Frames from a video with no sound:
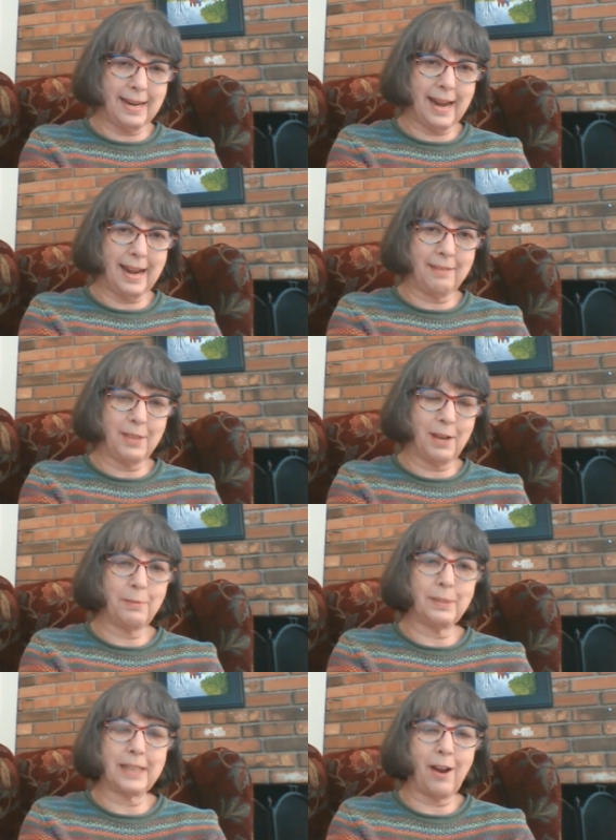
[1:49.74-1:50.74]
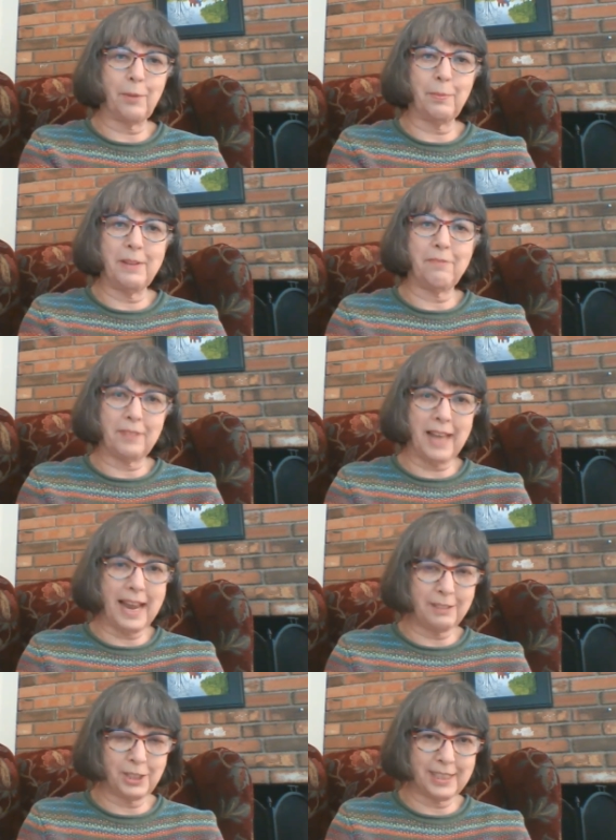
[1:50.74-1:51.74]
And those are
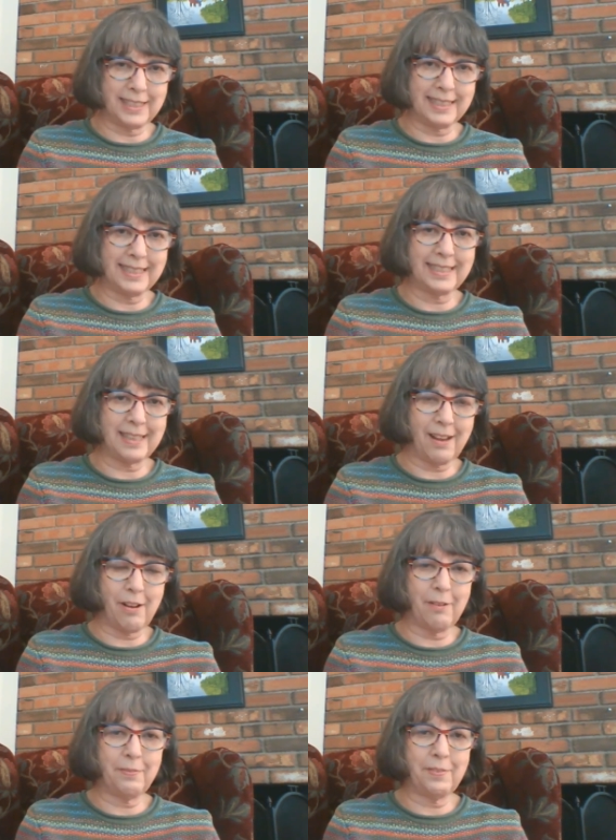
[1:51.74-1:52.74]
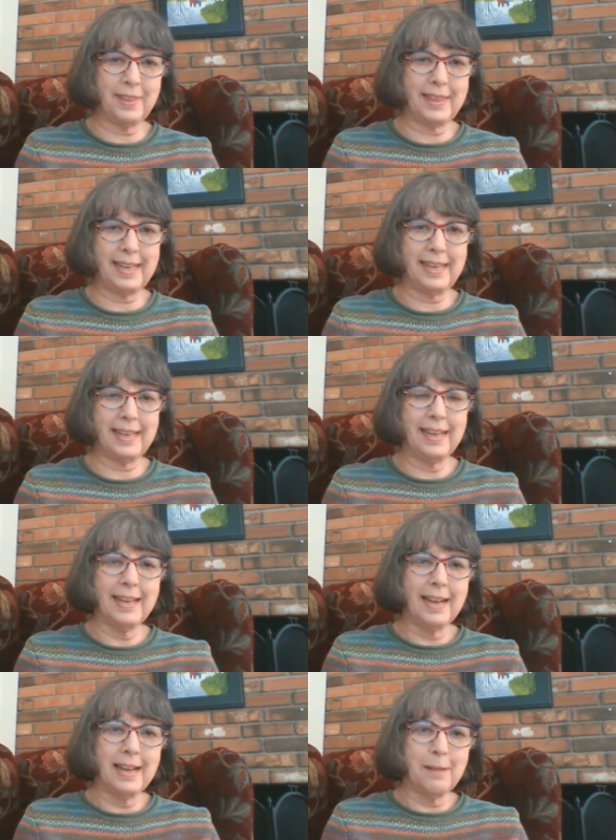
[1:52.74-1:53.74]
reflections of the
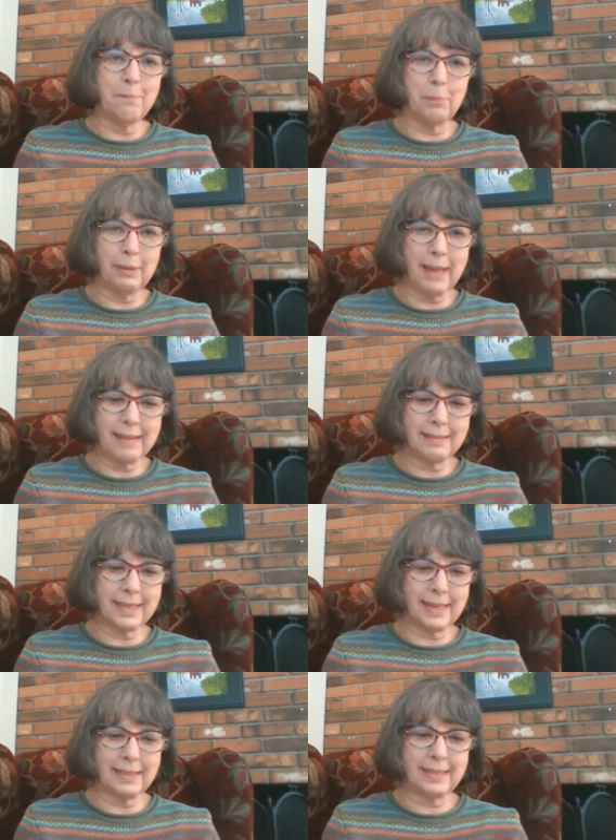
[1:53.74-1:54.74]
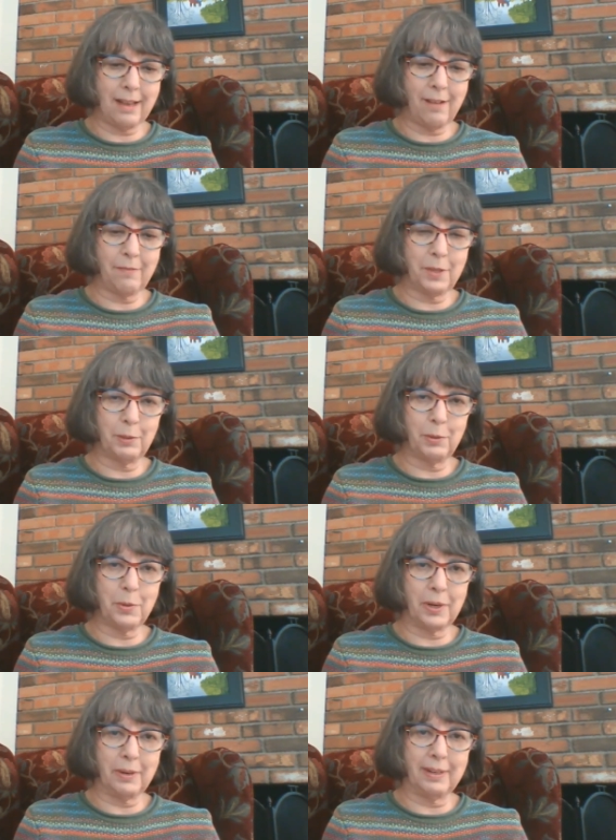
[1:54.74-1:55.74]
blessings of the
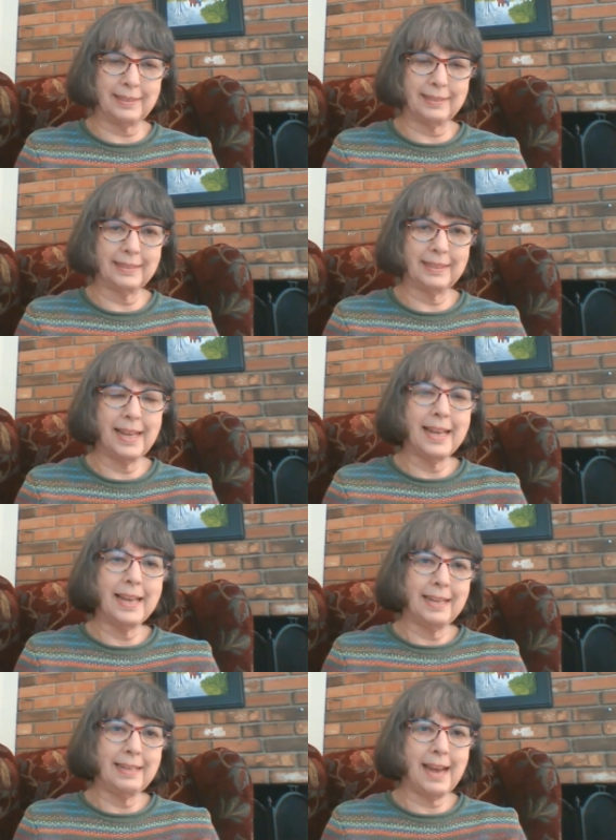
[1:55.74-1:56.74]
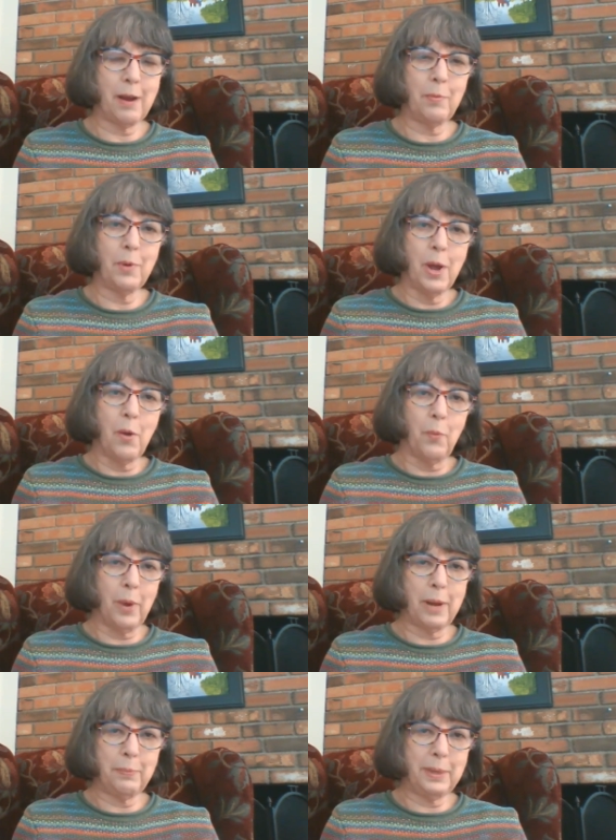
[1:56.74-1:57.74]
Lord. Now,
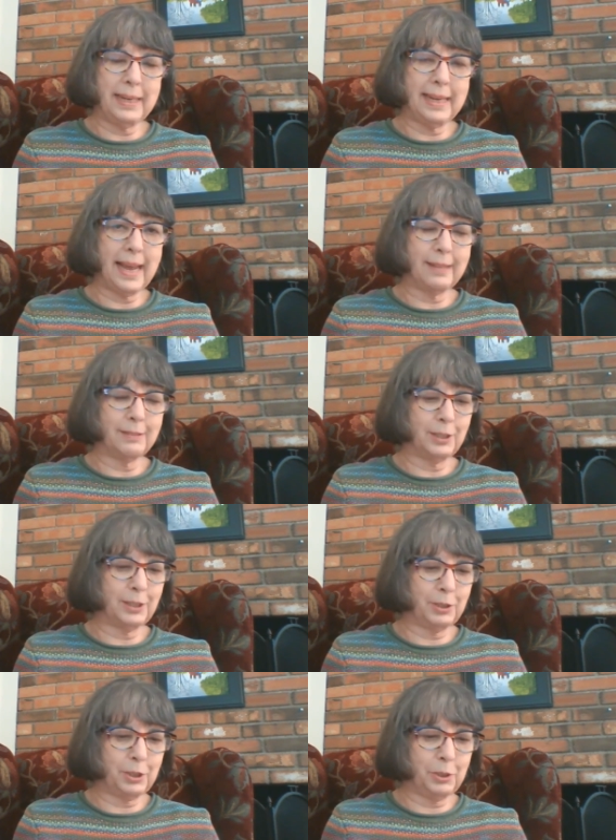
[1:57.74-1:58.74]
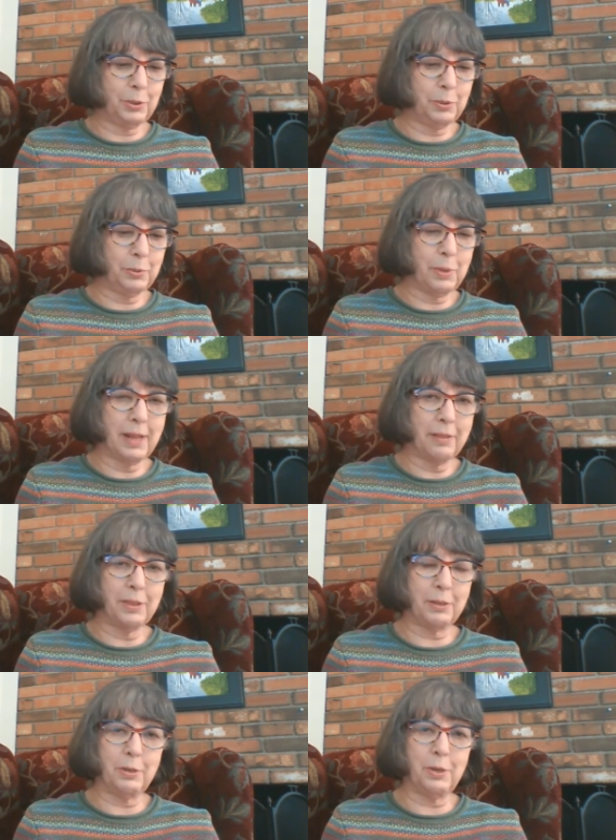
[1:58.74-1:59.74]
when we get to
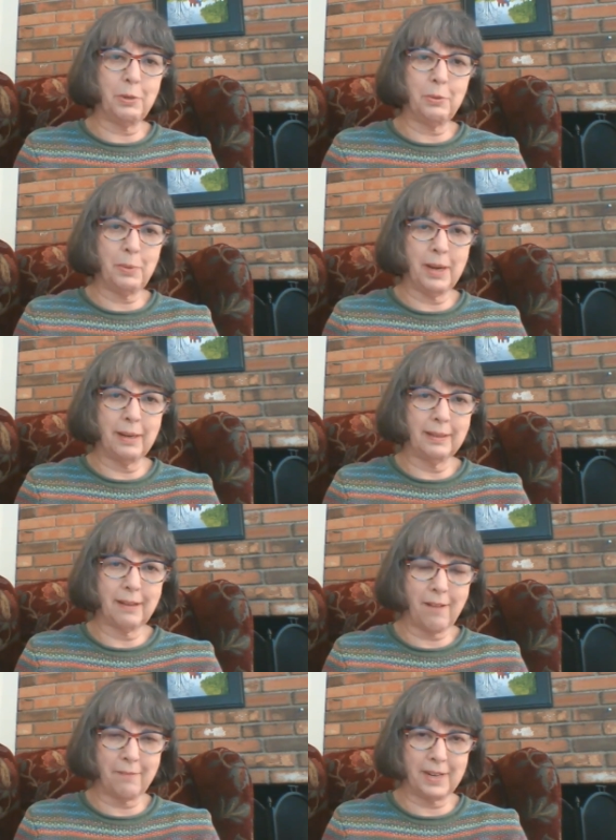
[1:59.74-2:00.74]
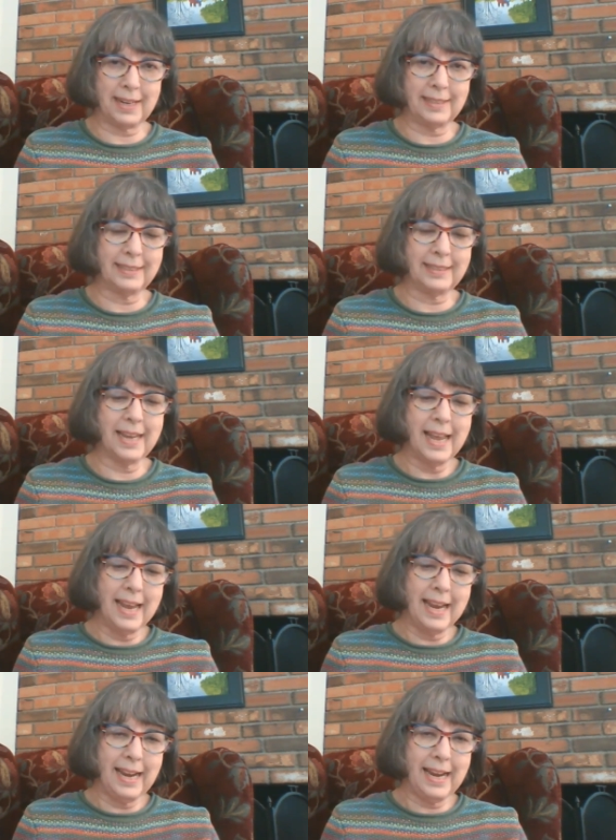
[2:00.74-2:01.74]
the new covenant
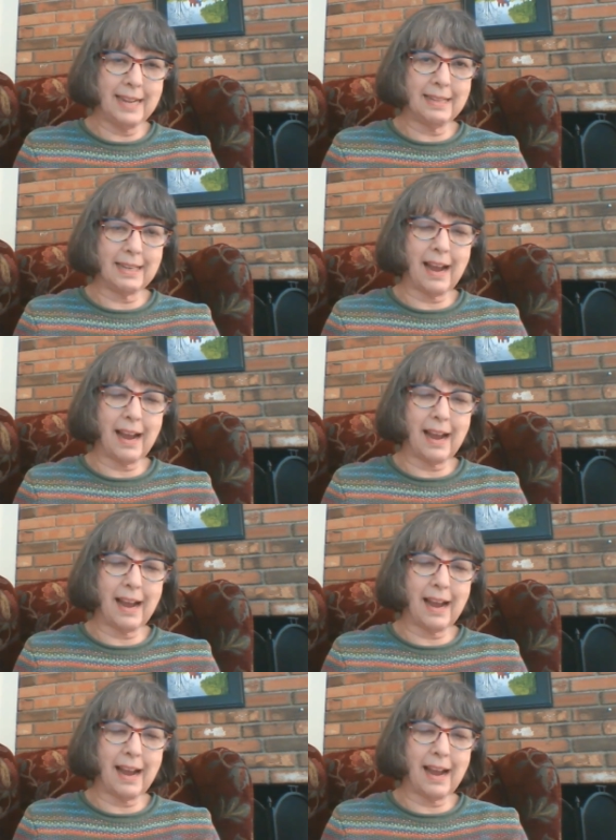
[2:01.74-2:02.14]
in the